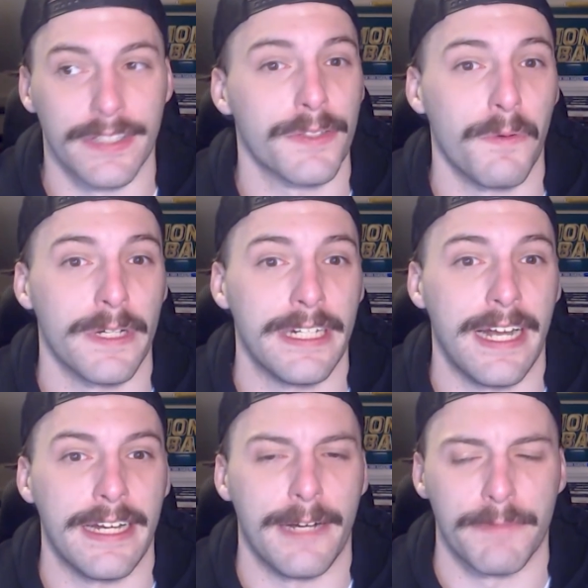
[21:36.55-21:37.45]
on
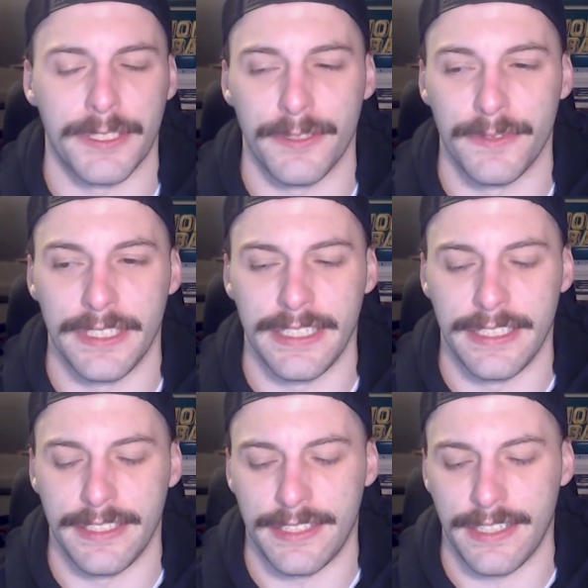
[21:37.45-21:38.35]
29
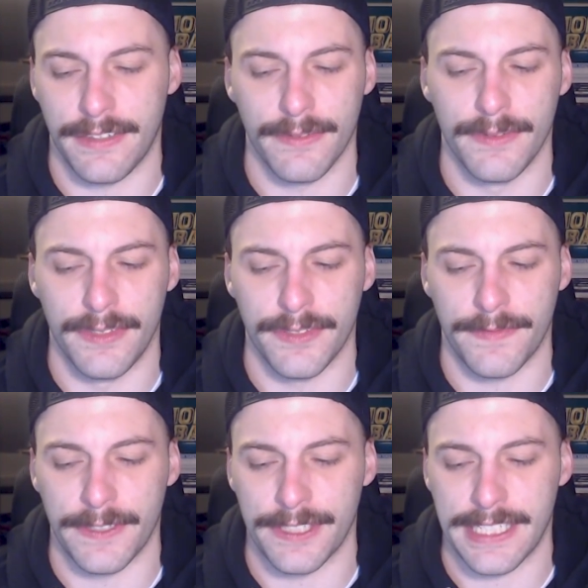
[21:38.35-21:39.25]
opportunities through those
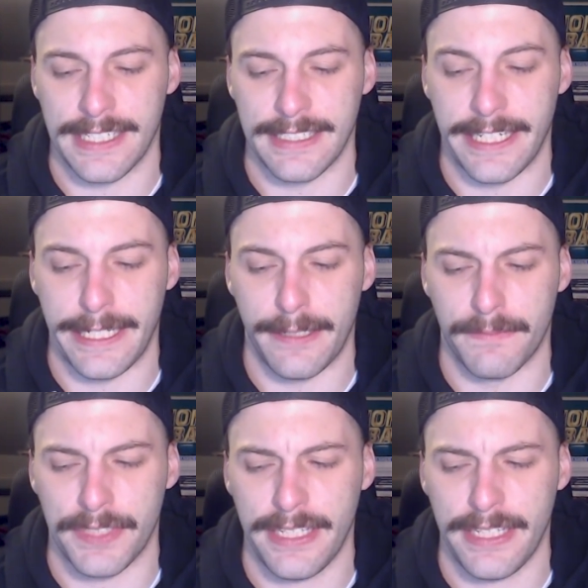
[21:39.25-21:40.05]
first 10 games.